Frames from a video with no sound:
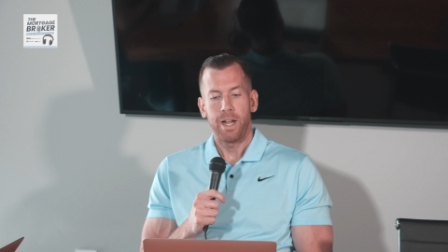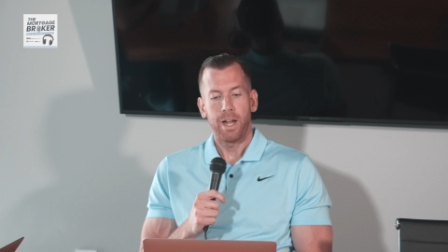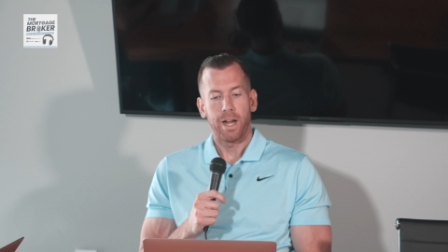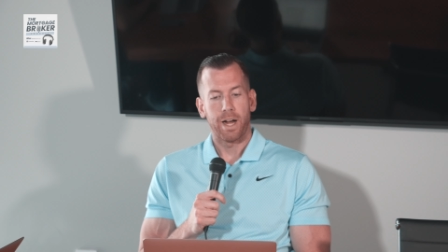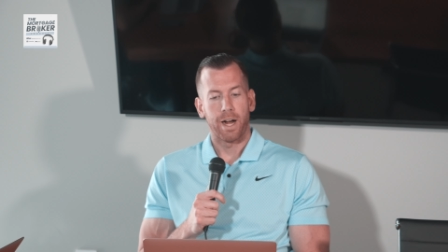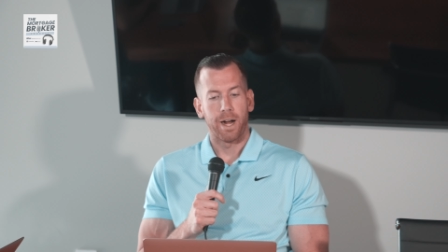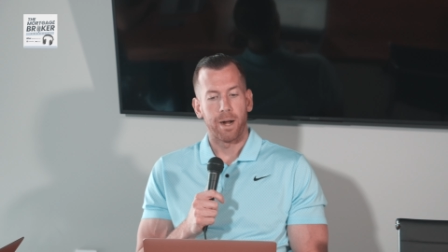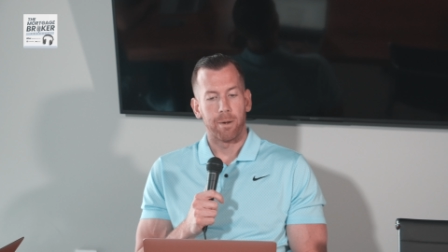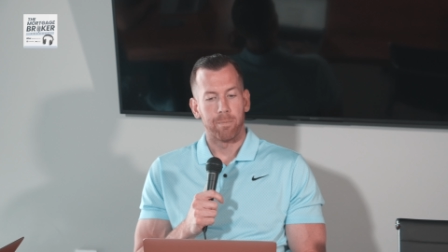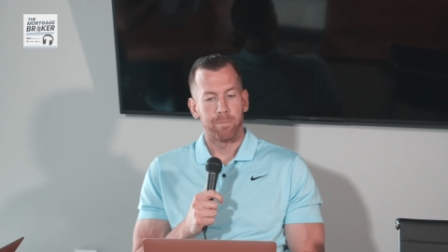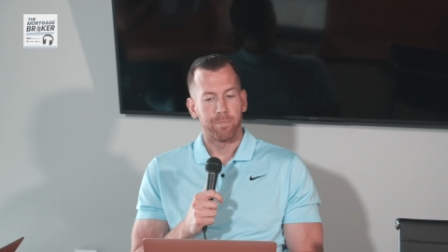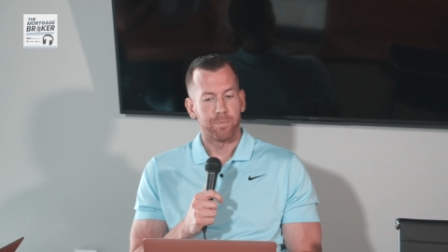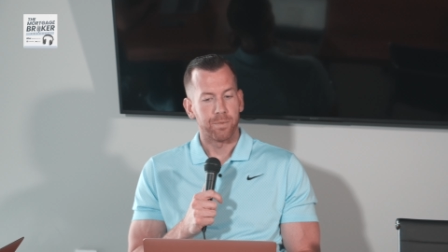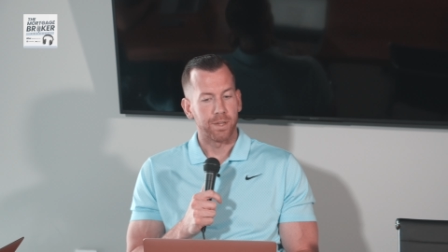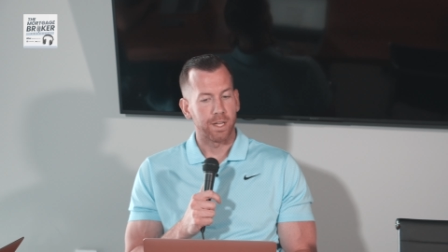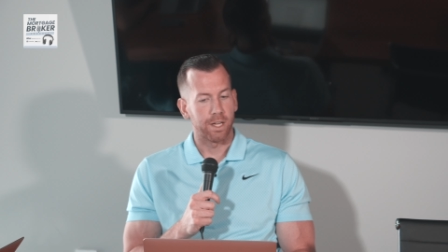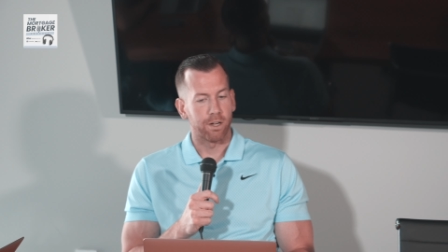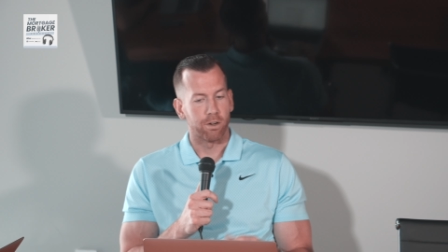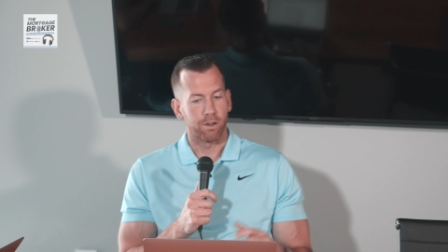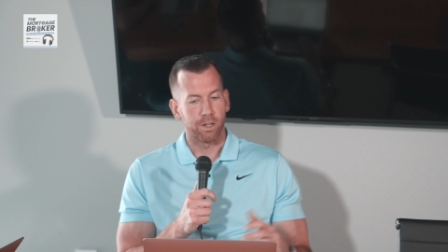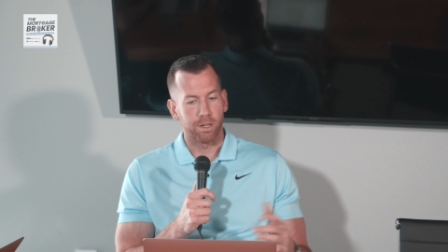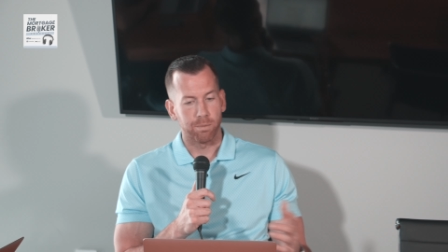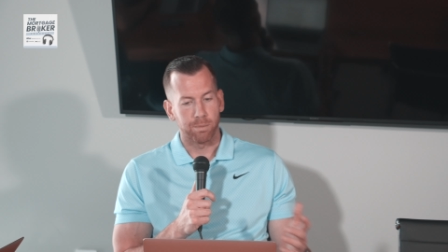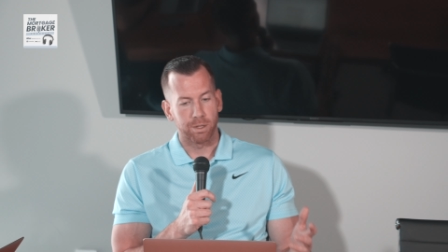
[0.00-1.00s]

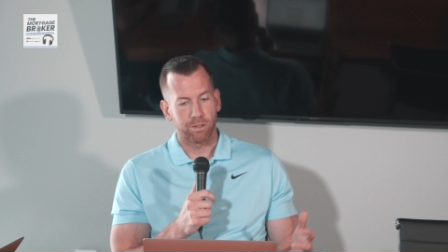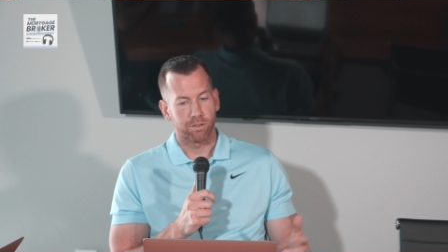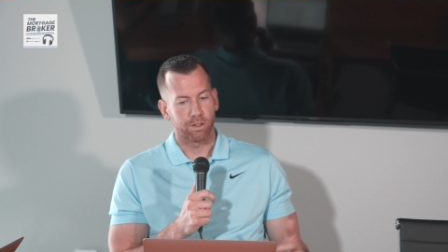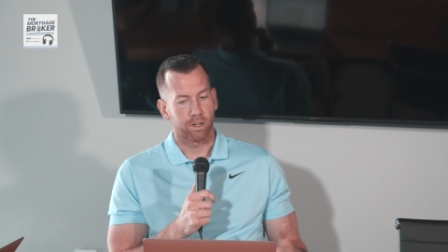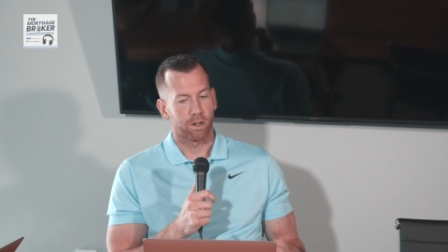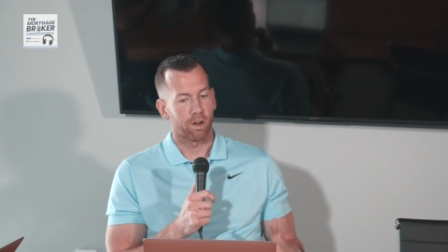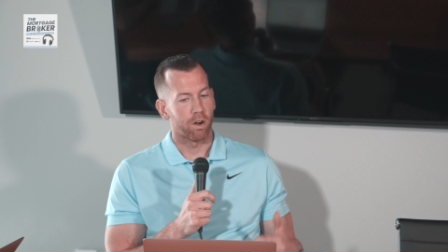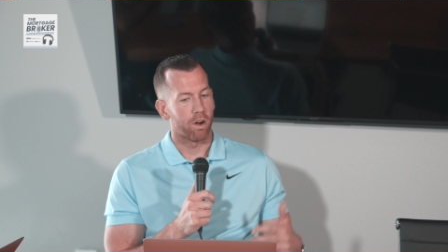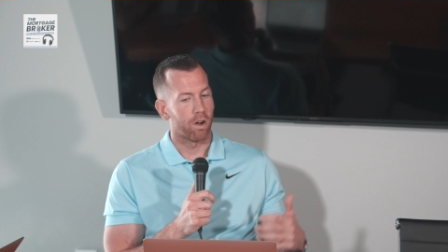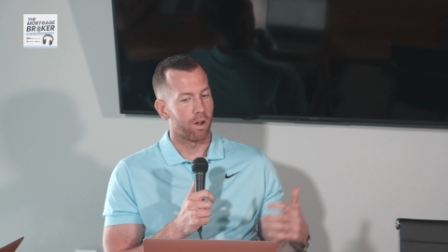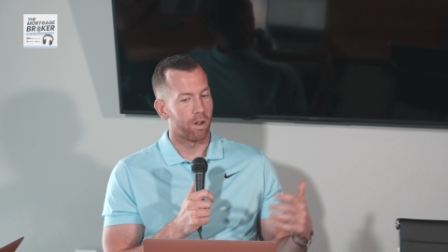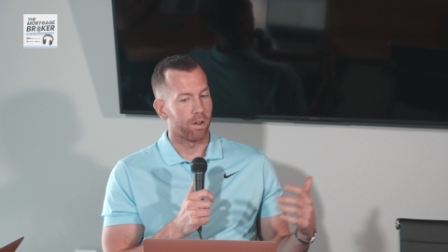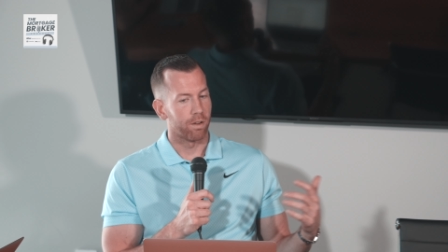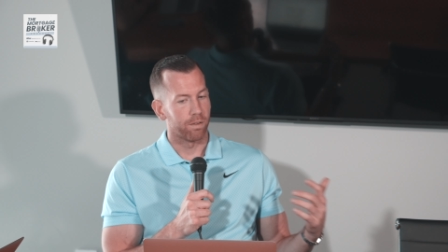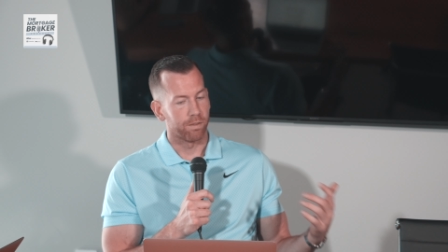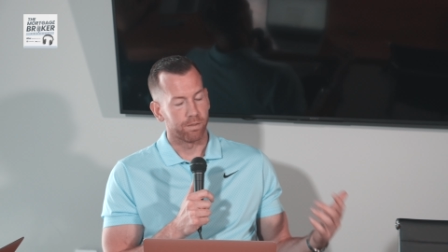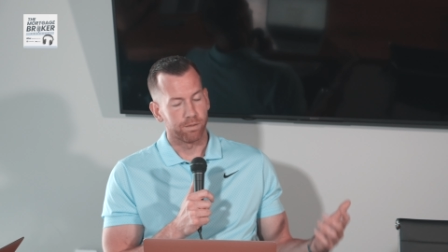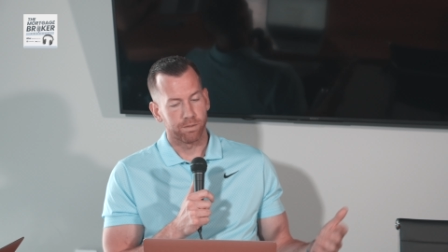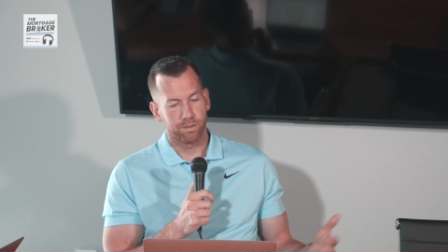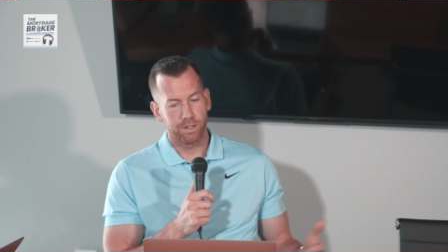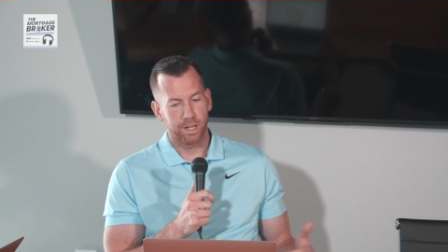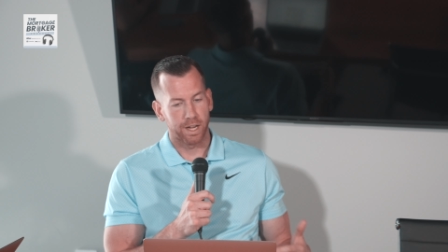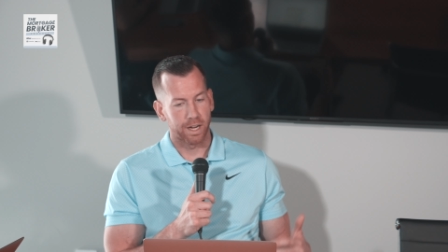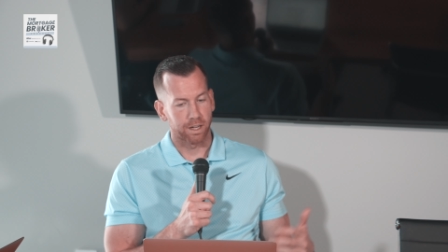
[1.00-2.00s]
You miss a call,
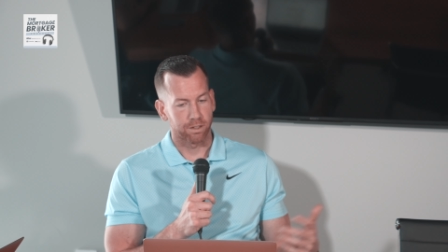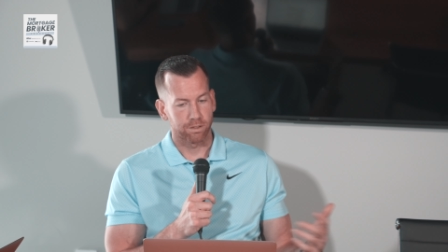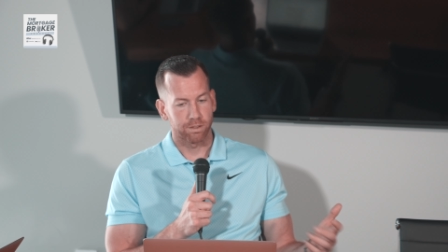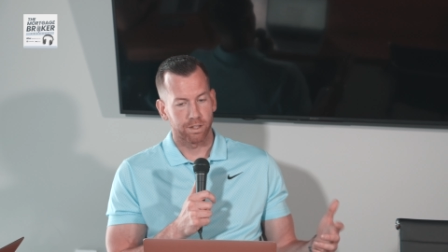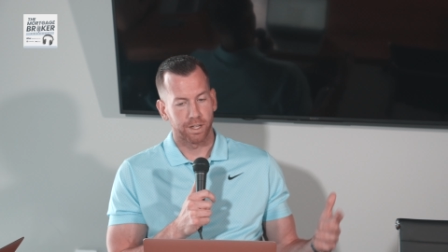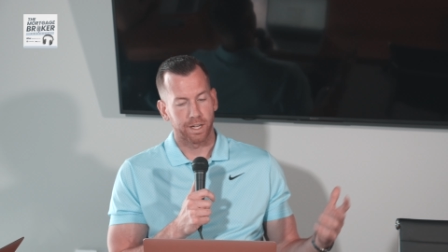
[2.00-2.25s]
text.